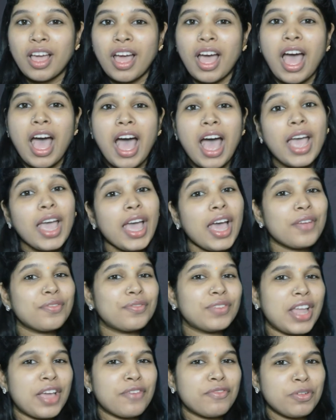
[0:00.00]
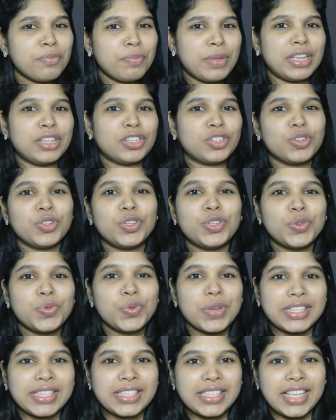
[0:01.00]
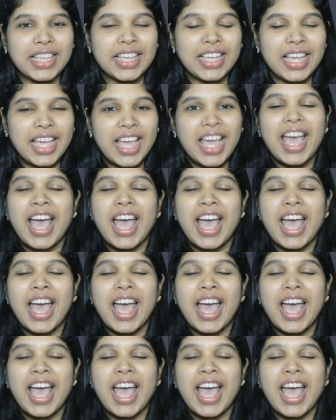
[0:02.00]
I have never been to USA.